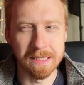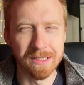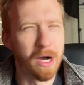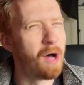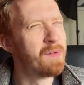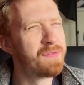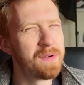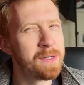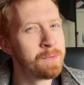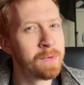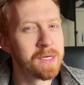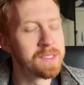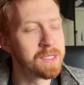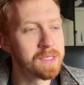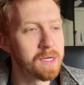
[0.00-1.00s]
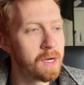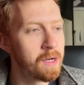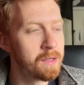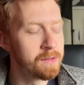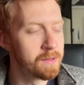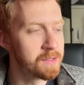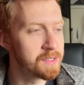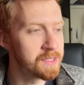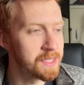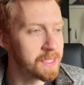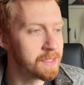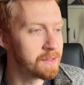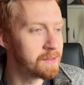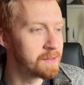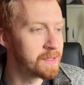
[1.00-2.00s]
Dolphin, what is it called, or the Seagull.